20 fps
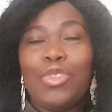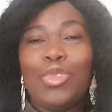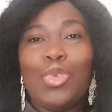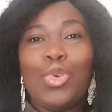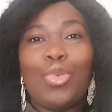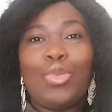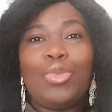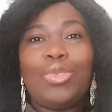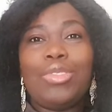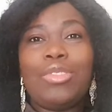
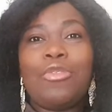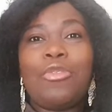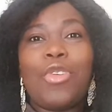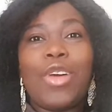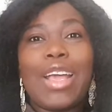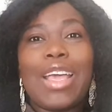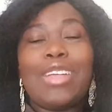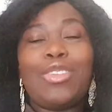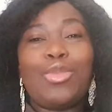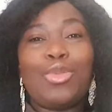Don't
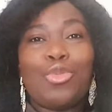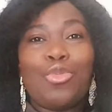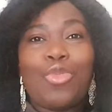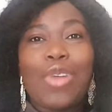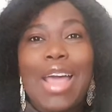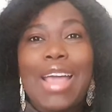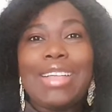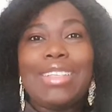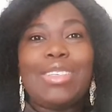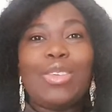forget to
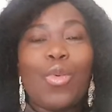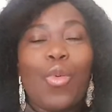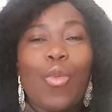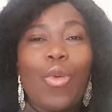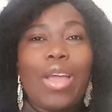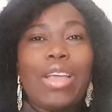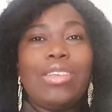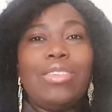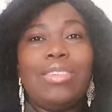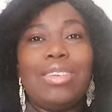write
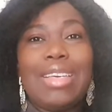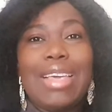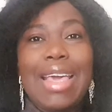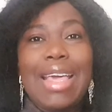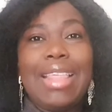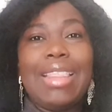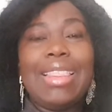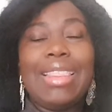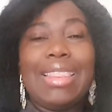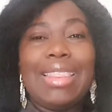where you
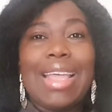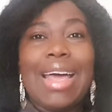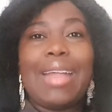get